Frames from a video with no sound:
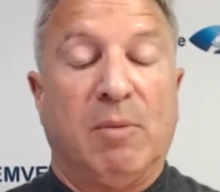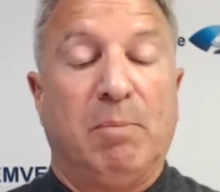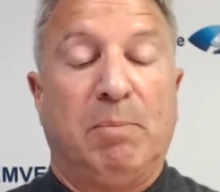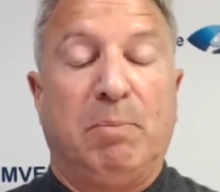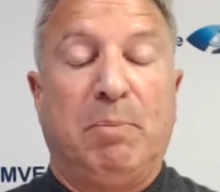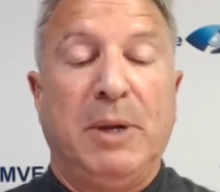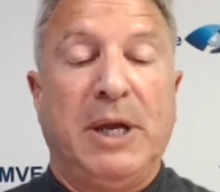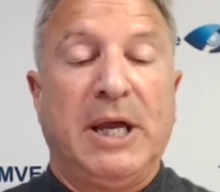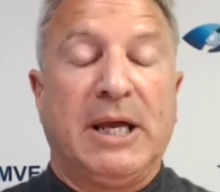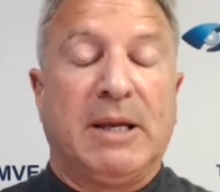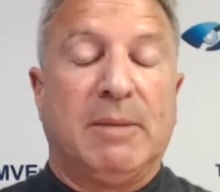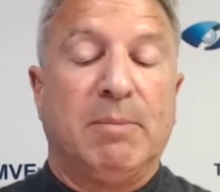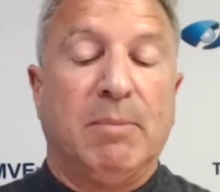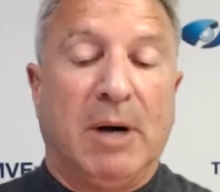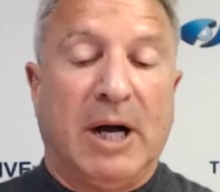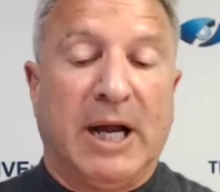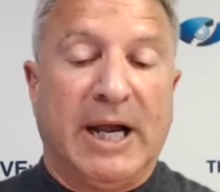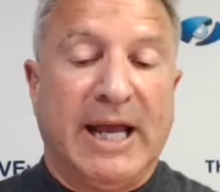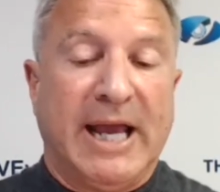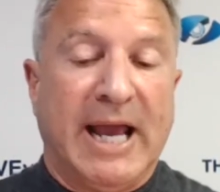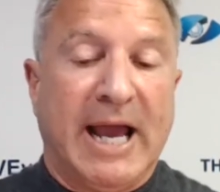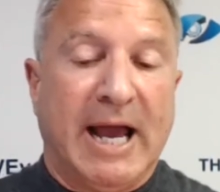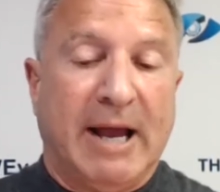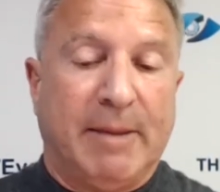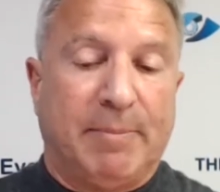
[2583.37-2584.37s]
big
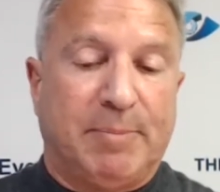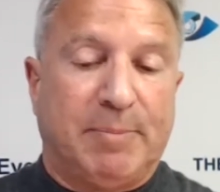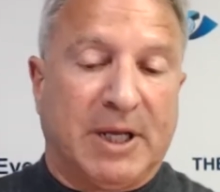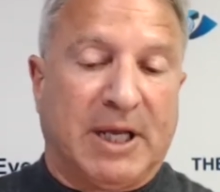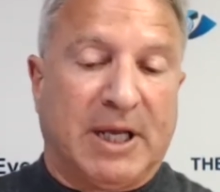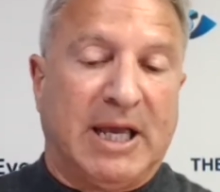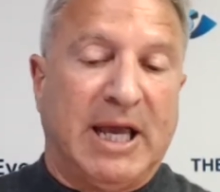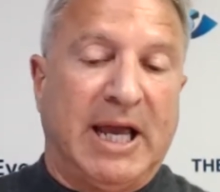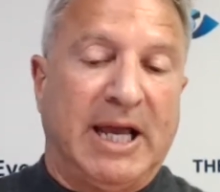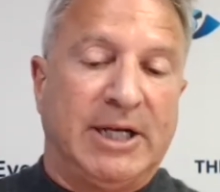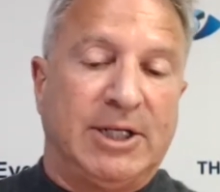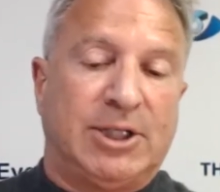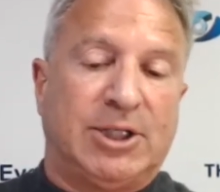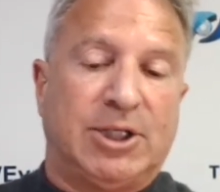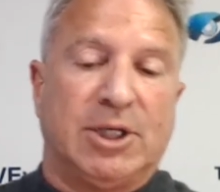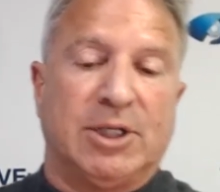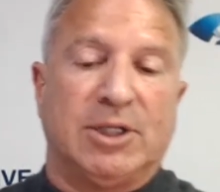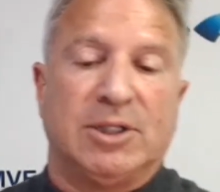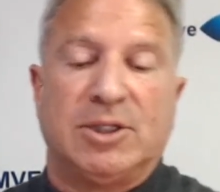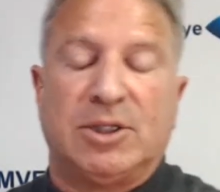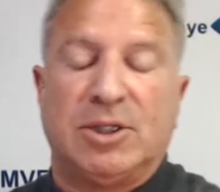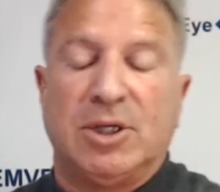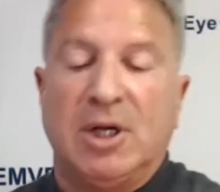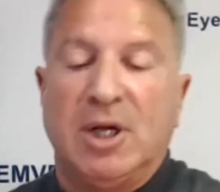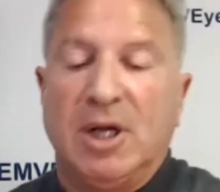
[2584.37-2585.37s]
money
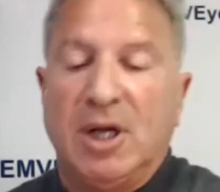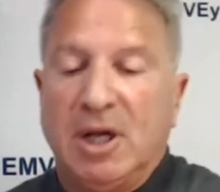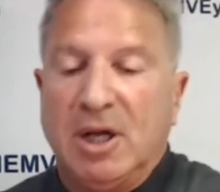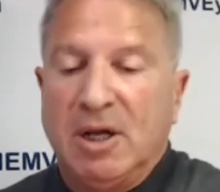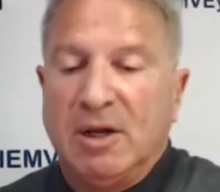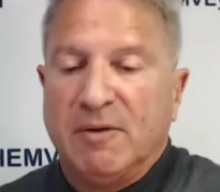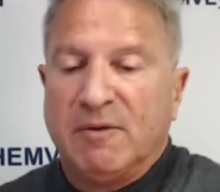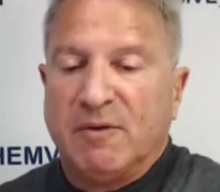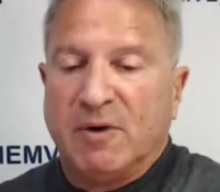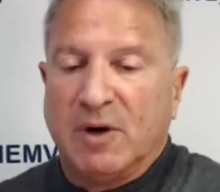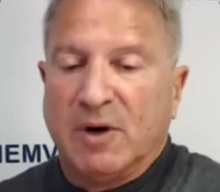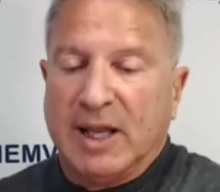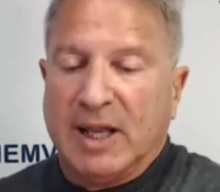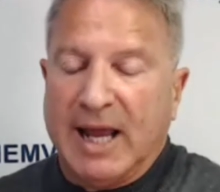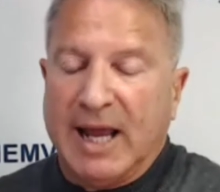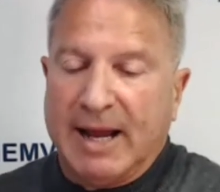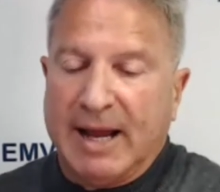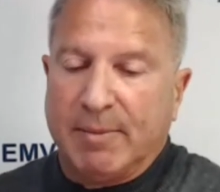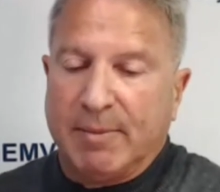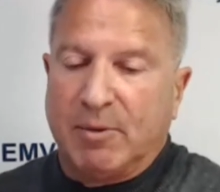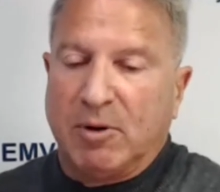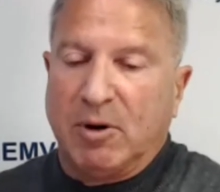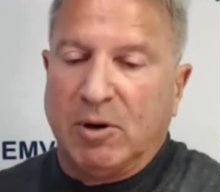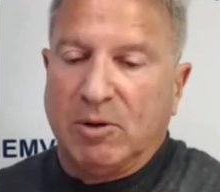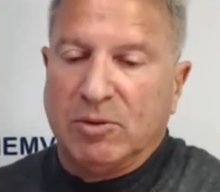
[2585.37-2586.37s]
applications for
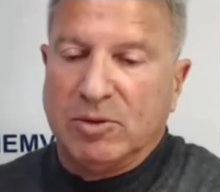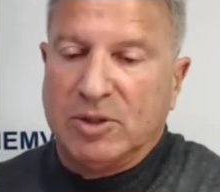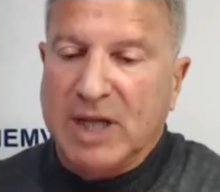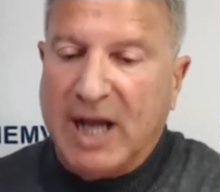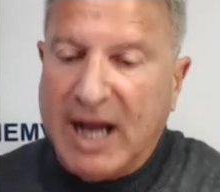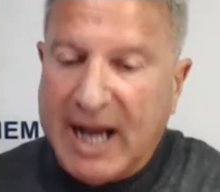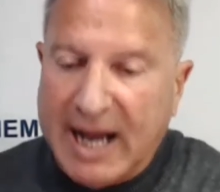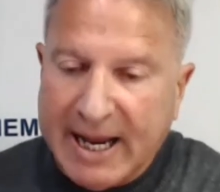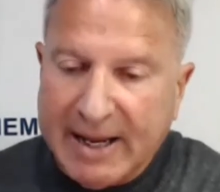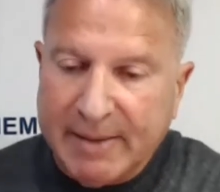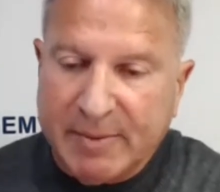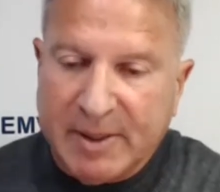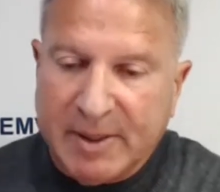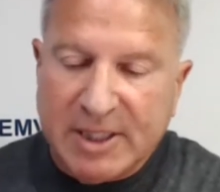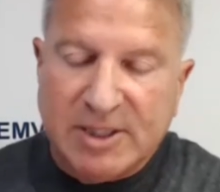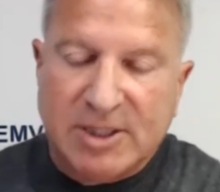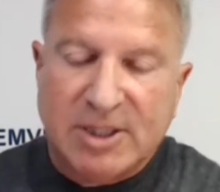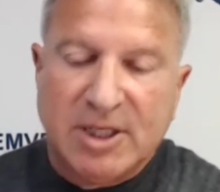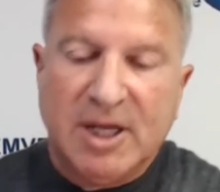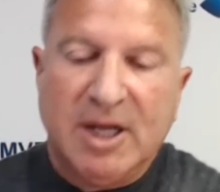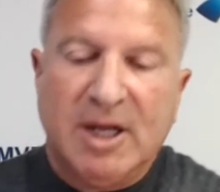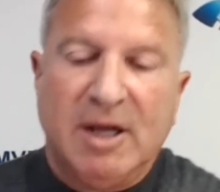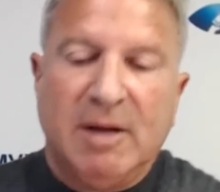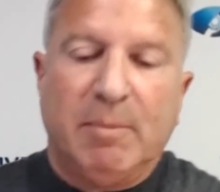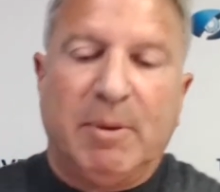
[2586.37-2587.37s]
lab-grown diamonds.